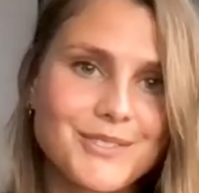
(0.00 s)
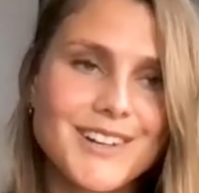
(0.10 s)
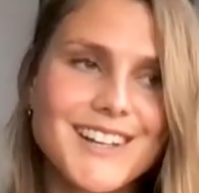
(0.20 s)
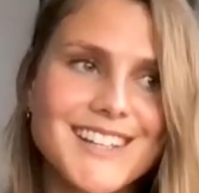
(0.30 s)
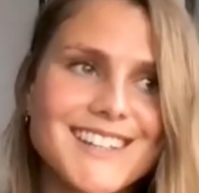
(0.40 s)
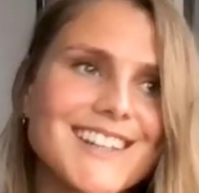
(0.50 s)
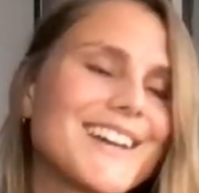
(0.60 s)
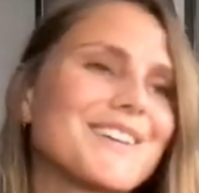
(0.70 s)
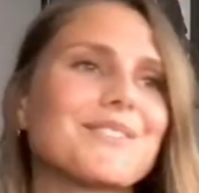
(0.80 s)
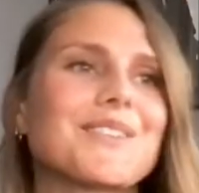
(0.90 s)
Right.
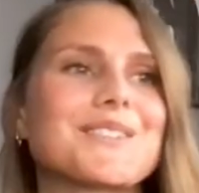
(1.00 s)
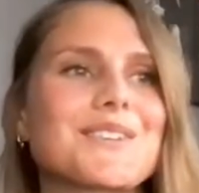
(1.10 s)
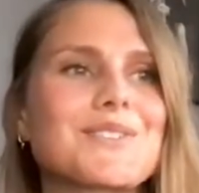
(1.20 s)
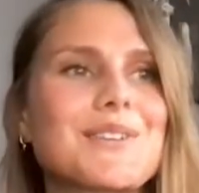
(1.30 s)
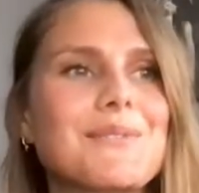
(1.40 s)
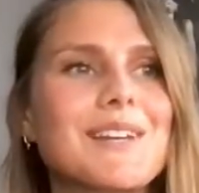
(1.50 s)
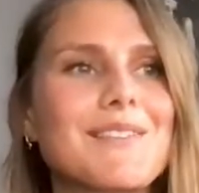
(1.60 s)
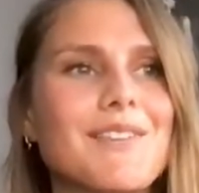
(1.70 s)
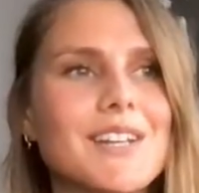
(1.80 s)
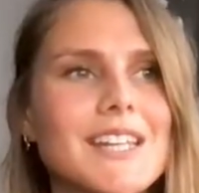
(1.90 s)
Yeah, no, that's actually
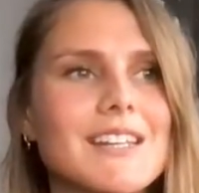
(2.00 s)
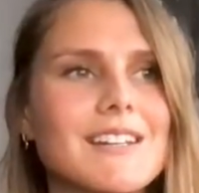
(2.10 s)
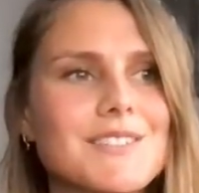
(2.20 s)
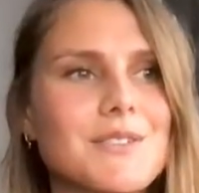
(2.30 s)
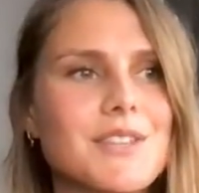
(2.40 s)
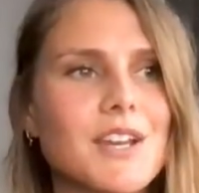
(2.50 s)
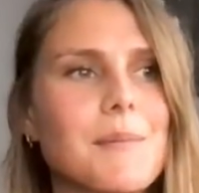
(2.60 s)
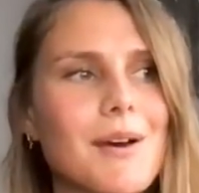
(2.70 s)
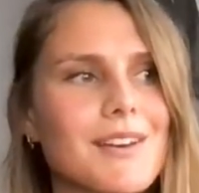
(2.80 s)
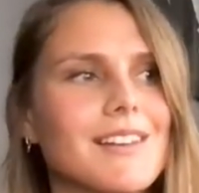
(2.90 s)
really funny to think
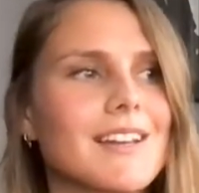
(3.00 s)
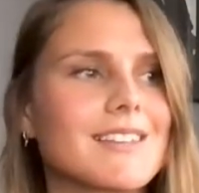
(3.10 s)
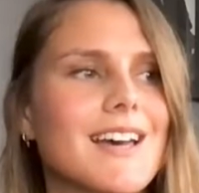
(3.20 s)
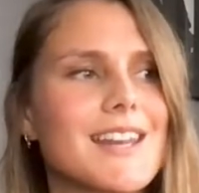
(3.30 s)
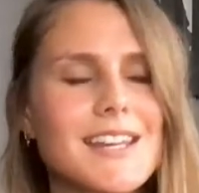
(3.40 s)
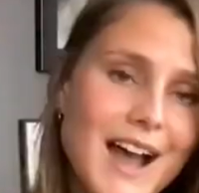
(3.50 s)
about it like that.